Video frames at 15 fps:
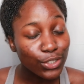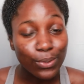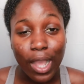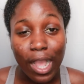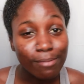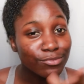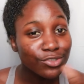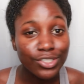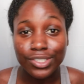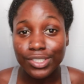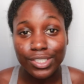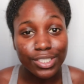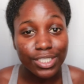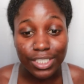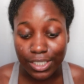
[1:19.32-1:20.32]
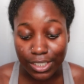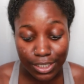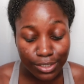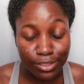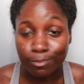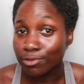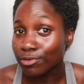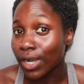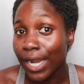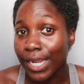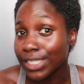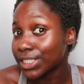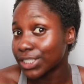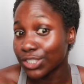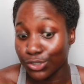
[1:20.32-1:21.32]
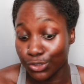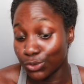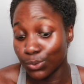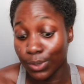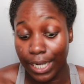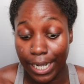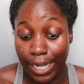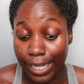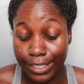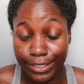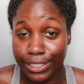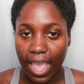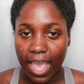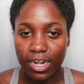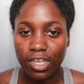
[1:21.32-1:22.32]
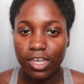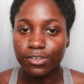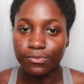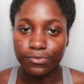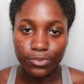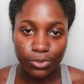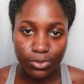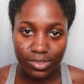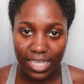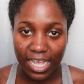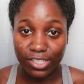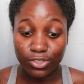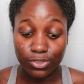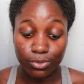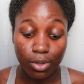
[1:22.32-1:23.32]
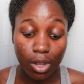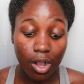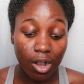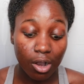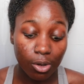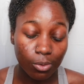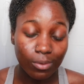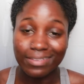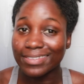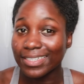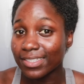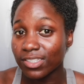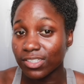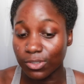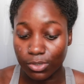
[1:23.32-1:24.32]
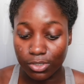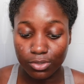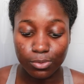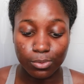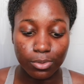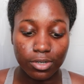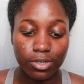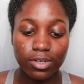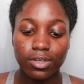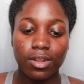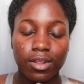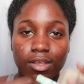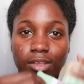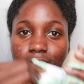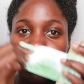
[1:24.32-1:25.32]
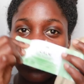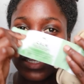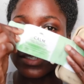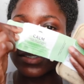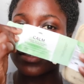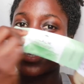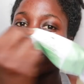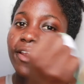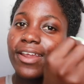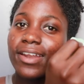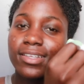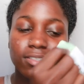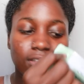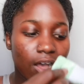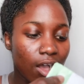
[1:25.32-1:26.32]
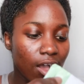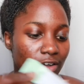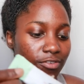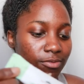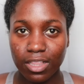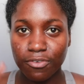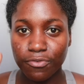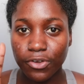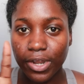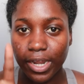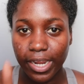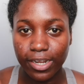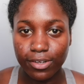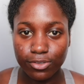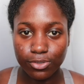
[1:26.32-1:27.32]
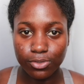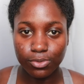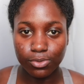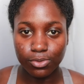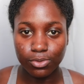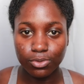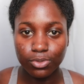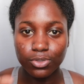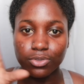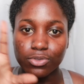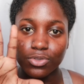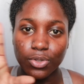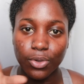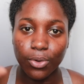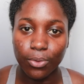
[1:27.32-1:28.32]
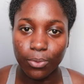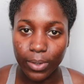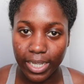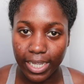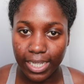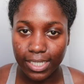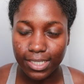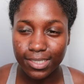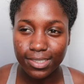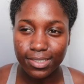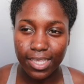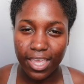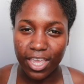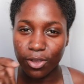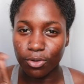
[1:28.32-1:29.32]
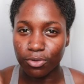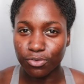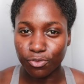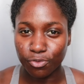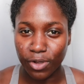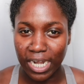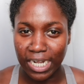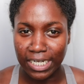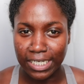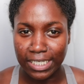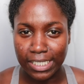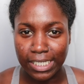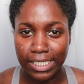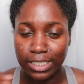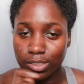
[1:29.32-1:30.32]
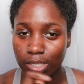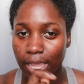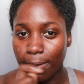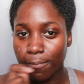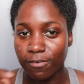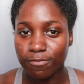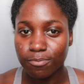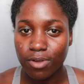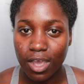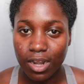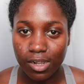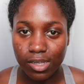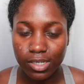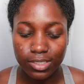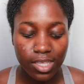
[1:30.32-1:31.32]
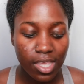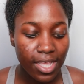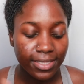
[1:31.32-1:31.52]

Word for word: So I'm just as surprised as you guys and confused as to how this is going to work. So let's tear this off. If you're into no waste eco-friendly type of products